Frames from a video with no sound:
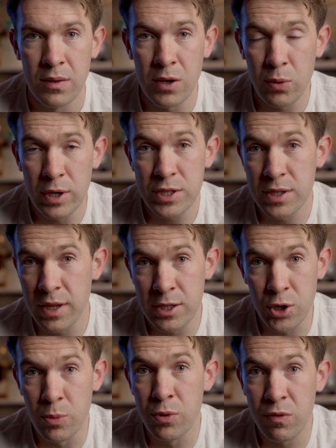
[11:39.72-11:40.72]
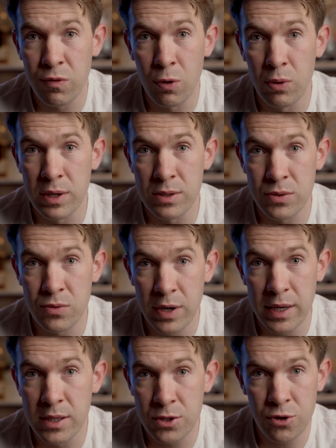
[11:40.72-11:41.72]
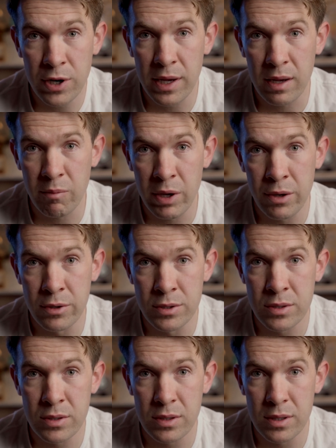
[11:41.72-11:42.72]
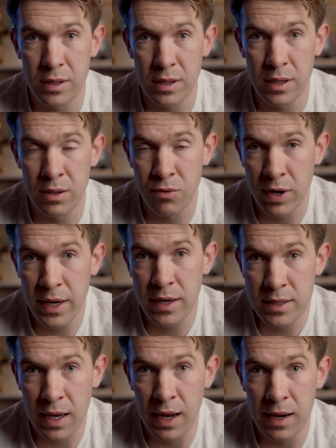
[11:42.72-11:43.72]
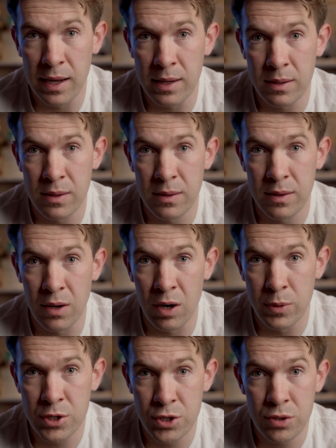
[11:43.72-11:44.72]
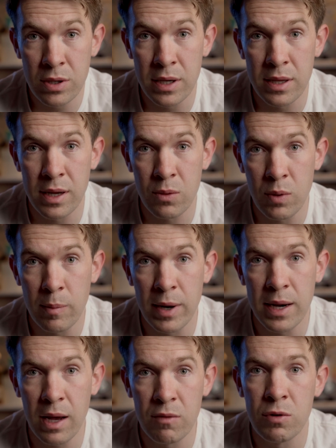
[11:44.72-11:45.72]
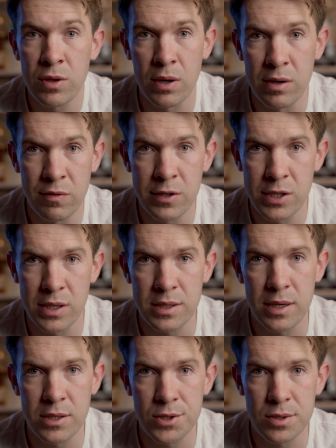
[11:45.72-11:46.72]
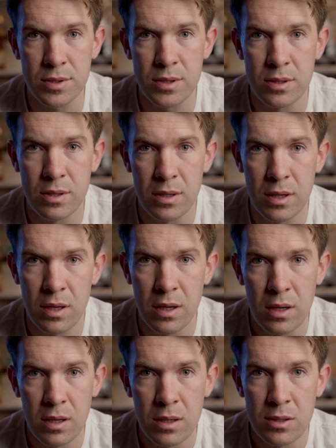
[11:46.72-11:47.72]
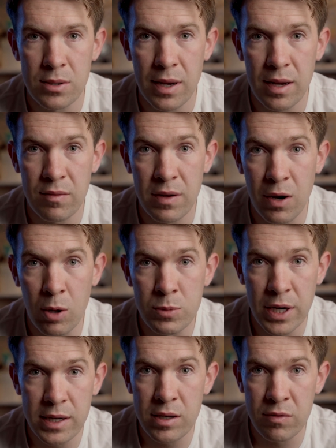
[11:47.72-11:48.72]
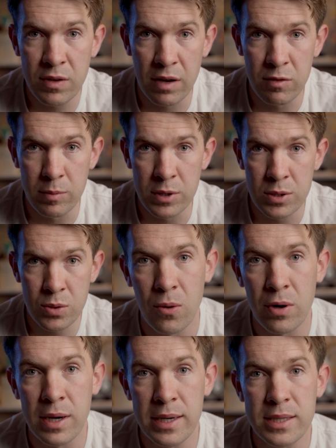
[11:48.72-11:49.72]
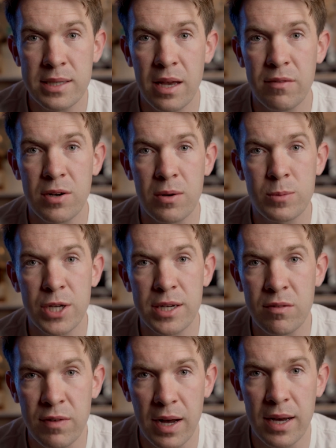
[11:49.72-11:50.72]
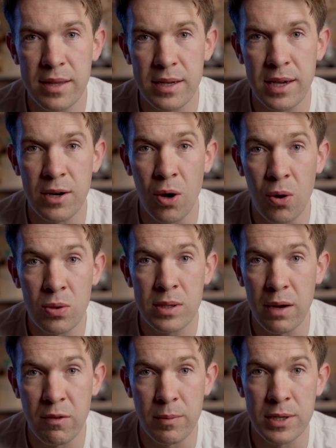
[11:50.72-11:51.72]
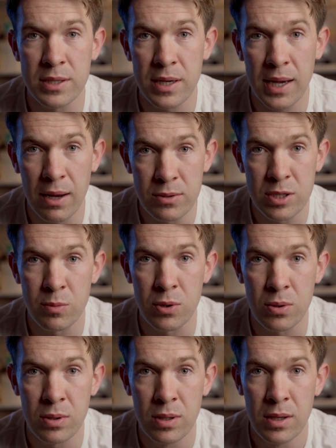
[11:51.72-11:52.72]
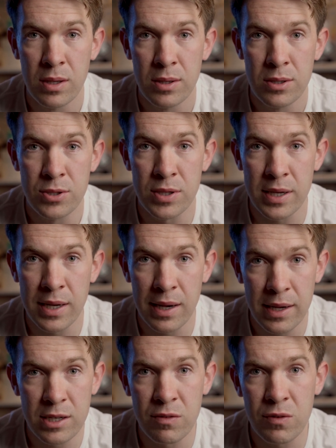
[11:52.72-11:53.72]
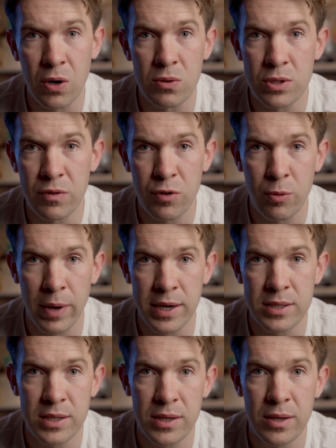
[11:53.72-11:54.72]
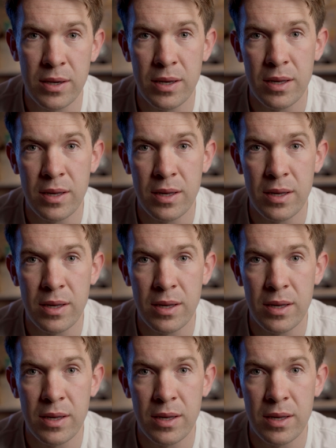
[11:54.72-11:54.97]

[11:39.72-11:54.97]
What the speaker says: the question that Joe put forward is really intriguing because it really does highlight the opportunity that we might have with artificial intelligence to have an objective government, or at least have an objective eye that can hold government accountable to the collective goals of humanity.